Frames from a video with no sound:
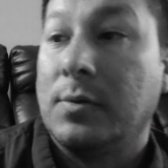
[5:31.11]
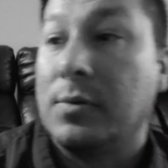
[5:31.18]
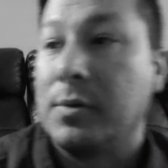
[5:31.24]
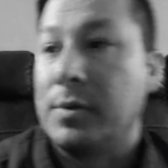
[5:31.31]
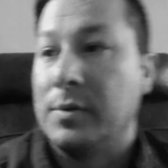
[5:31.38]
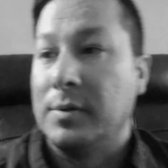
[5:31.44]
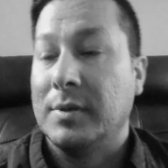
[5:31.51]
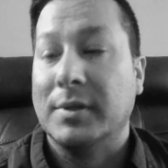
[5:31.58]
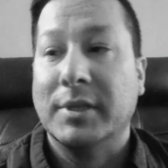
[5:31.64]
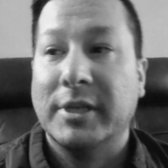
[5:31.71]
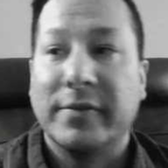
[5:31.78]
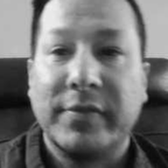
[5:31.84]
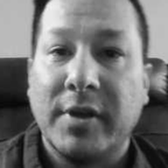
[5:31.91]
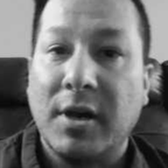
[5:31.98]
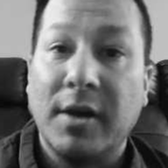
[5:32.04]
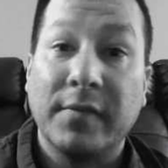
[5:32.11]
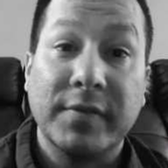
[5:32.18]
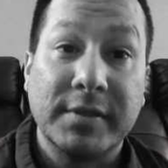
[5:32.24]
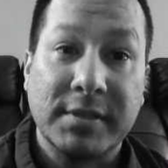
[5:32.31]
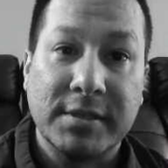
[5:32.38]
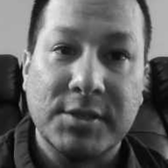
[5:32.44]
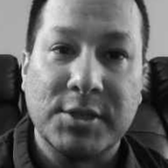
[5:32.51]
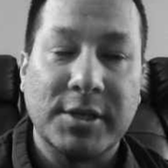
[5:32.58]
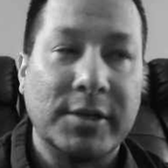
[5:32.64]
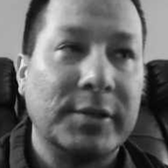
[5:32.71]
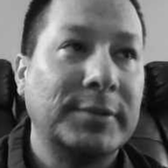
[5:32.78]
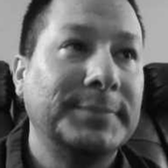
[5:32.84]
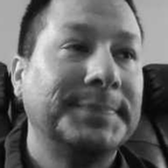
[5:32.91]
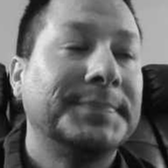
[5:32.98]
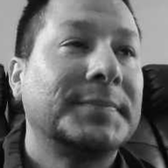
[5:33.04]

or left the office in general.